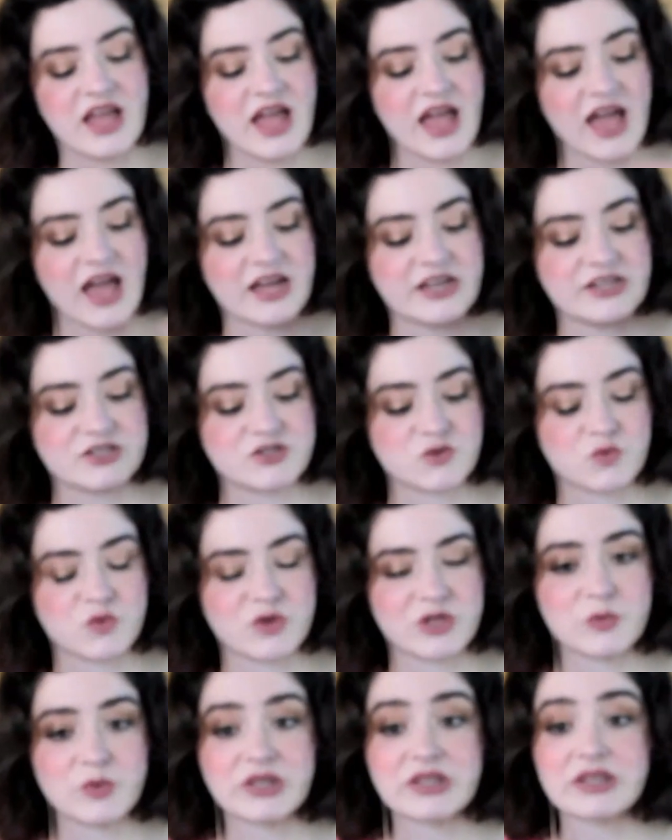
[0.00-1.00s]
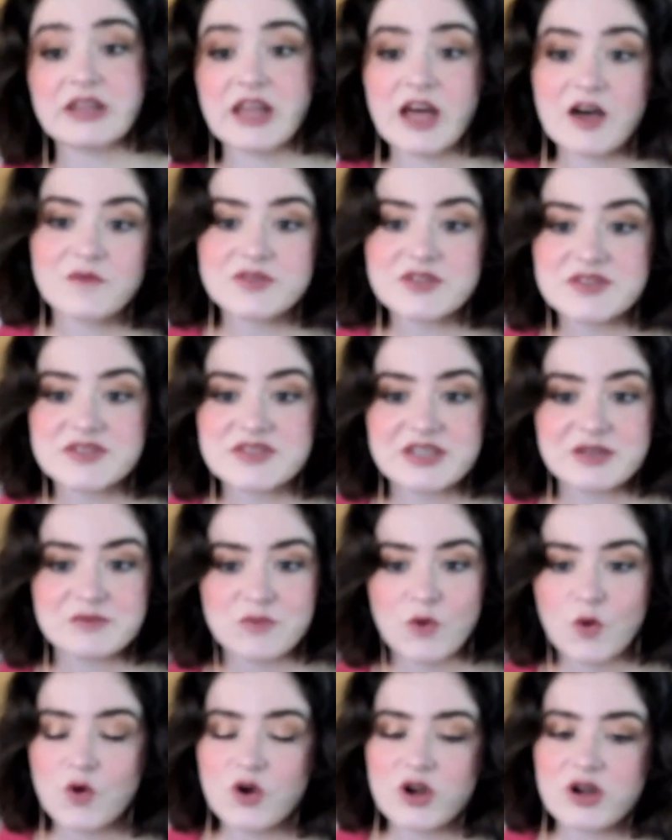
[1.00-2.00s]
And we would love to see
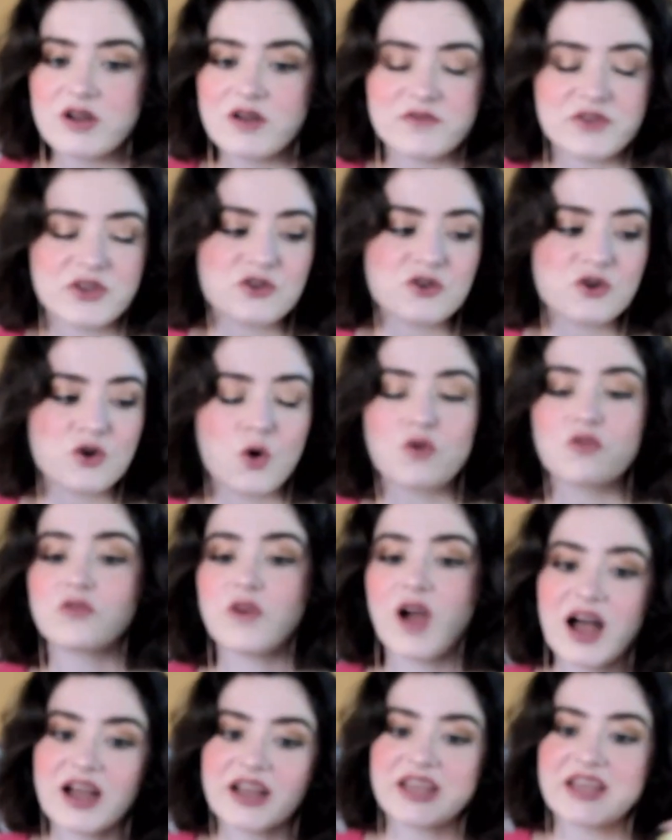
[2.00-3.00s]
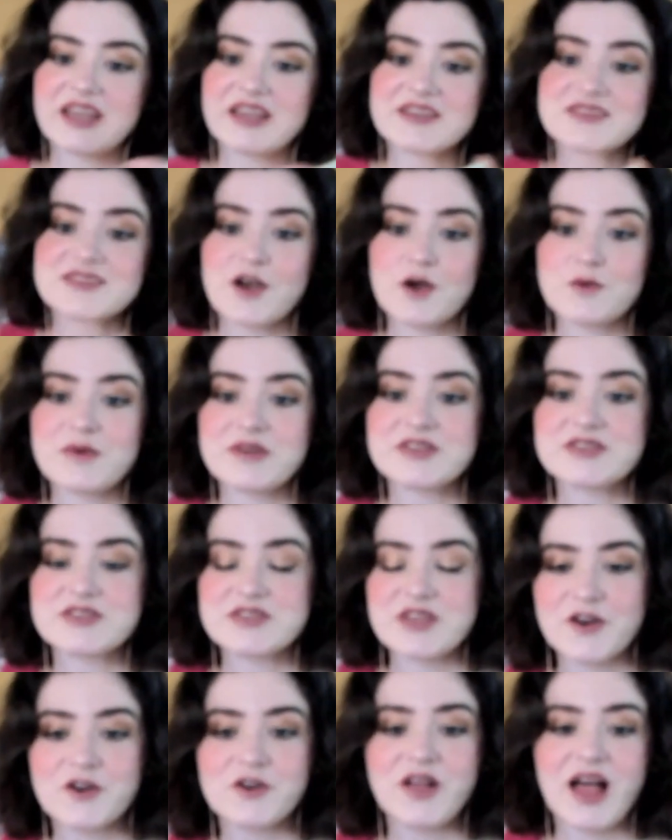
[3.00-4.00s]
more of you rocking some
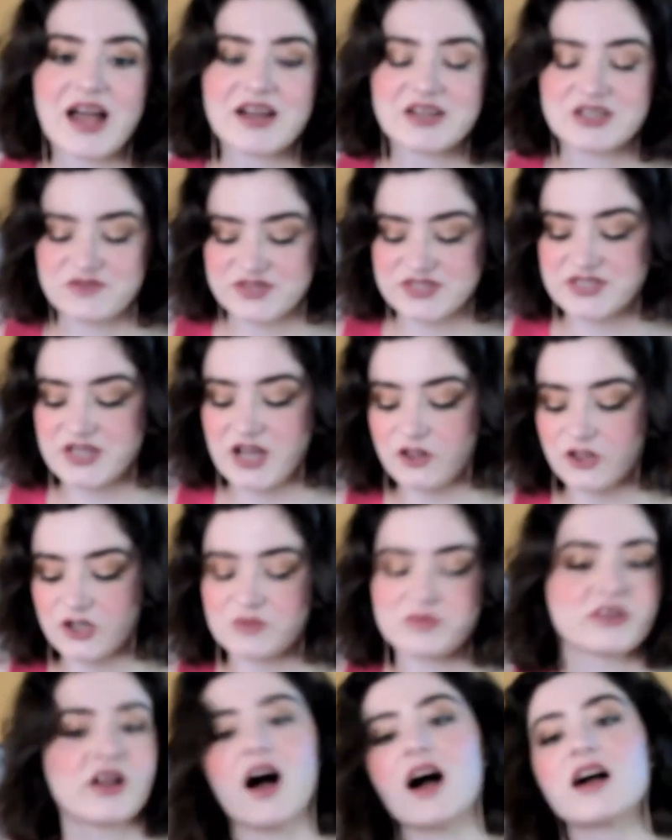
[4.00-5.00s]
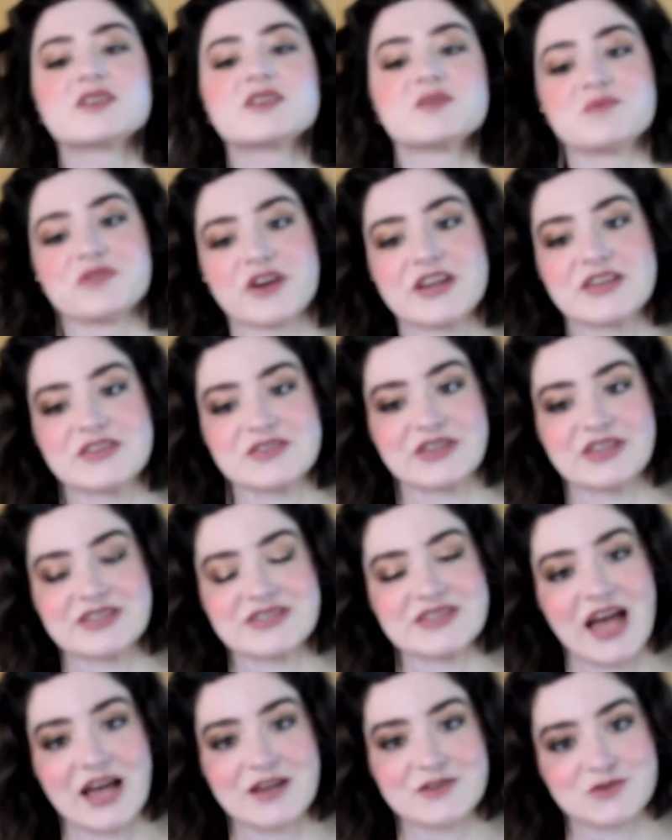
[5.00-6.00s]
Subtle Activist color blocked bracelets
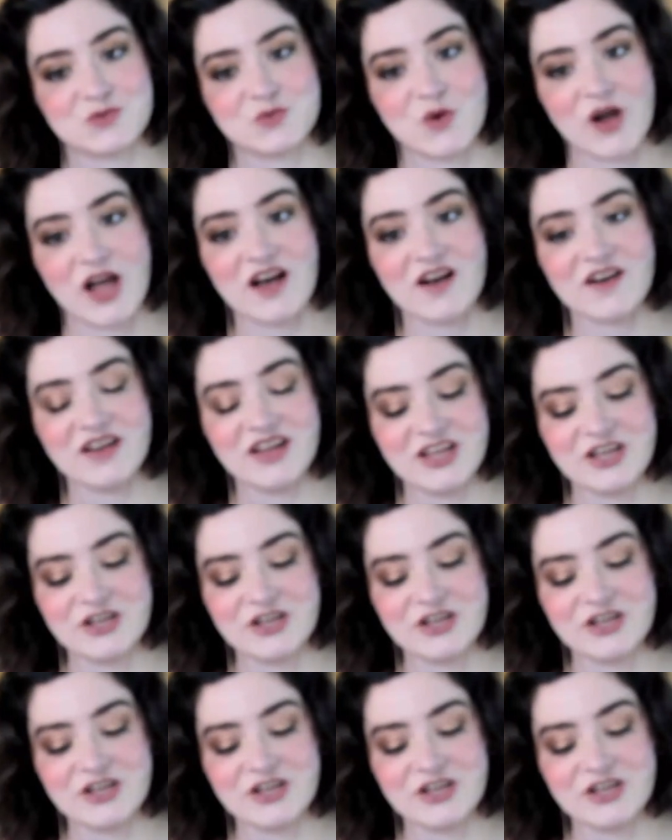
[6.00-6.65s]
as well.